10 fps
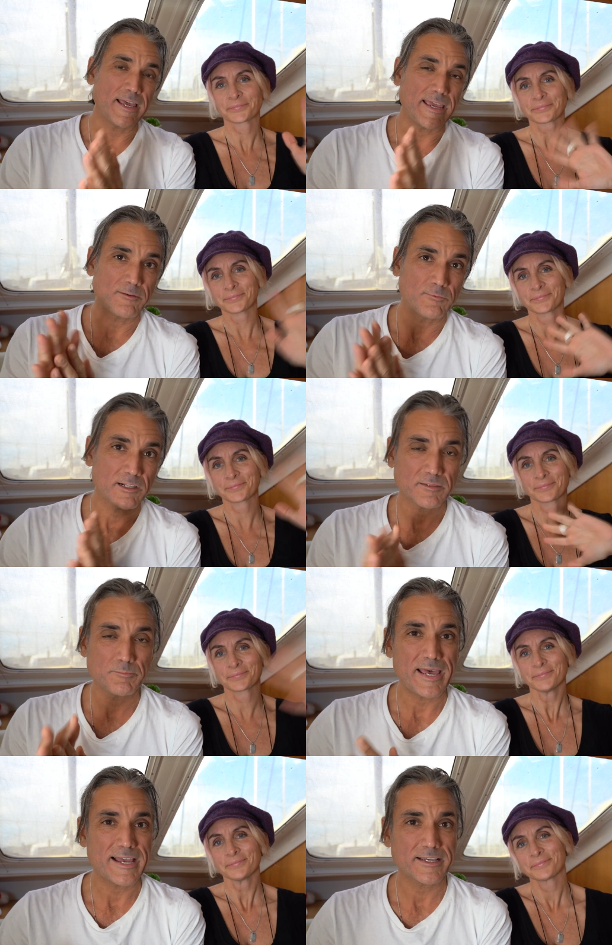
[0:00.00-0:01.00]
Speaker 1: and
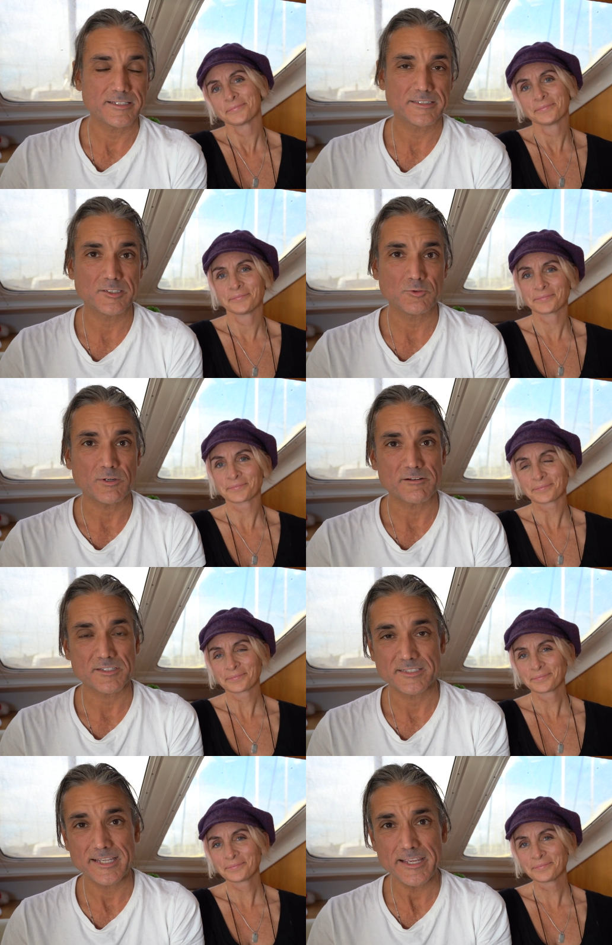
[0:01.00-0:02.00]
welcome back to our
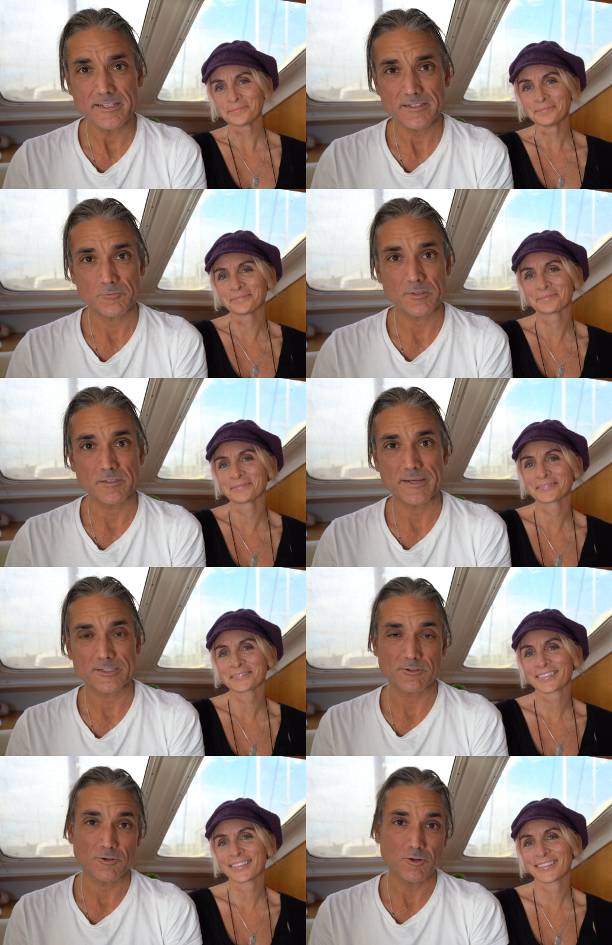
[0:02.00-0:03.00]
cité. Welcome back to our